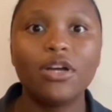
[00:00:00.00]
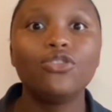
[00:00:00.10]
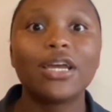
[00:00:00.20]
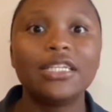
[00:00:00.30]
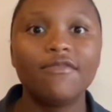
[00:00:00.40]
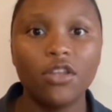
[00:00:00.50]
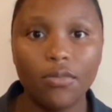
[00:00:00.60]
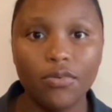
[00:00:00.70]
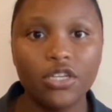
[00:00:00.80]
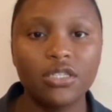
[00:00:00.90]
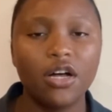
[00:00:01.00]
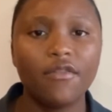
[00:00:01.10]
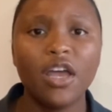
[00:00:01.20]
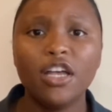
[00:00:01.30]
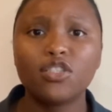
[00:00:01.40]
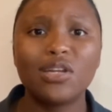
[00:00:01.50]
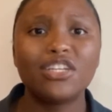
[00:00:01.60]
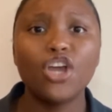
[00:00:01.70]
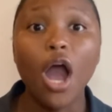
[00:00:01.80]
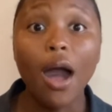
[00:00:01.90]
and you can develop yourself so
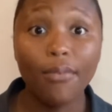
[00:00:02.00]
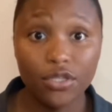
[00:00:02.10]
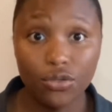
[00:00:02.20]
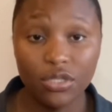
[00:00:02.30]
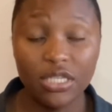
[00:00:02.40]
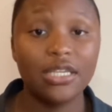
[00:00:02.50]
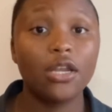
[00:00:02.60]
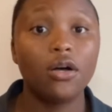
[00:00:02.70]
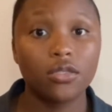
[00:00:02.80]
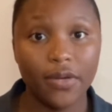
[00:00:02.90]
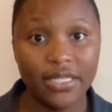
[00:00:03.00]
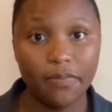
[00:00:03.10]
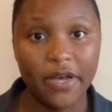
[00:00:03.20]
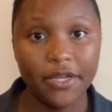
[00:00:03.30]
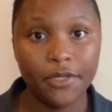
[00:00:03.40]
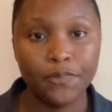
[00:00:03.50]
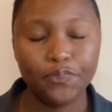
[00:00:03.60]
that your opportunities can also expand.